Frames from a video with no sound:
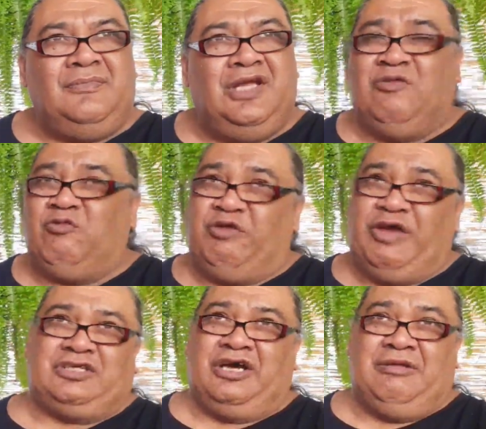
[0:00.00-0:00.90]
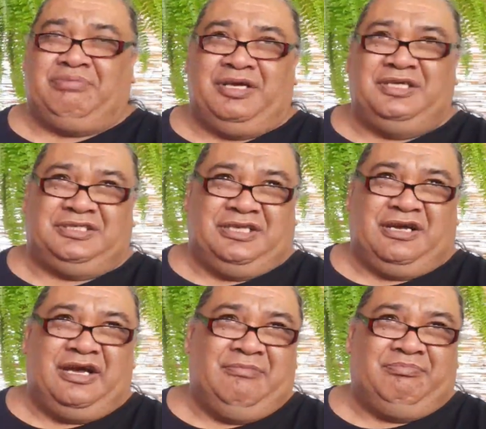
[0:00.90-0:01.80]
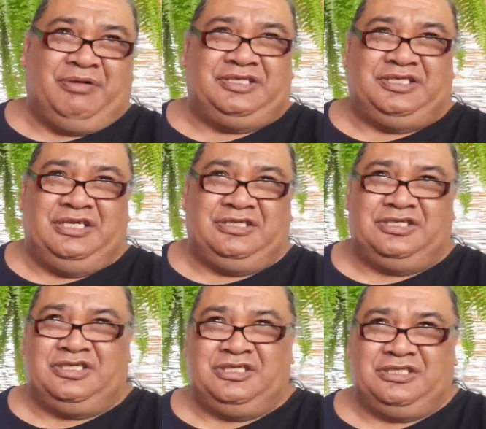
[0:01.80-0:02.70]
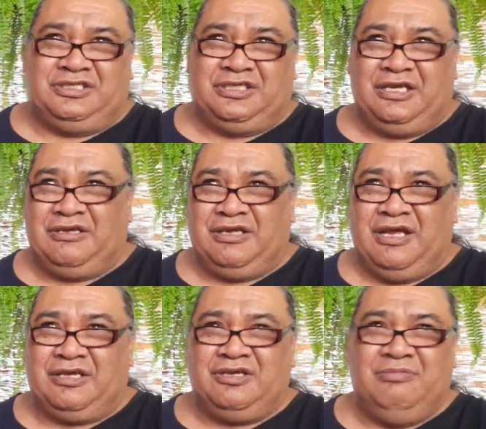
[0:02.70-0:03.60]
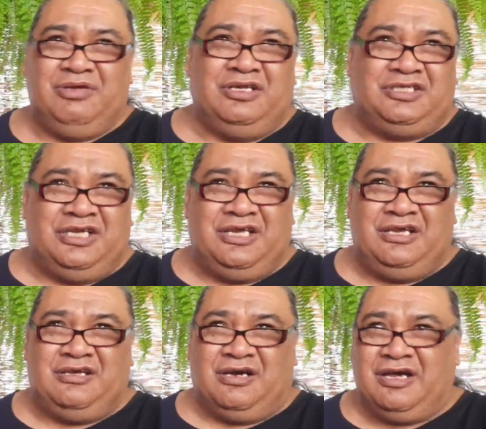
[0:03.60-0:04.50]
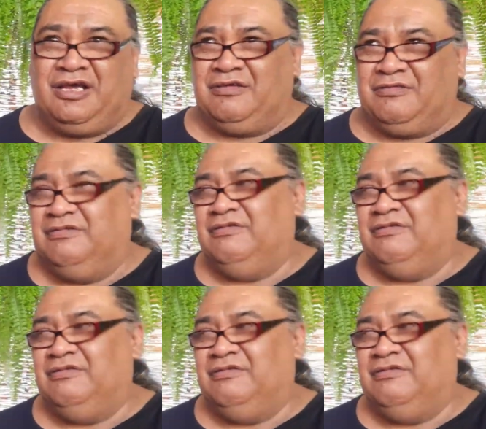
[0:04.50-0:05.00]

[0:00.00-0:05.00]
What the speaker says: in fact, I embrace the indigenous community here. I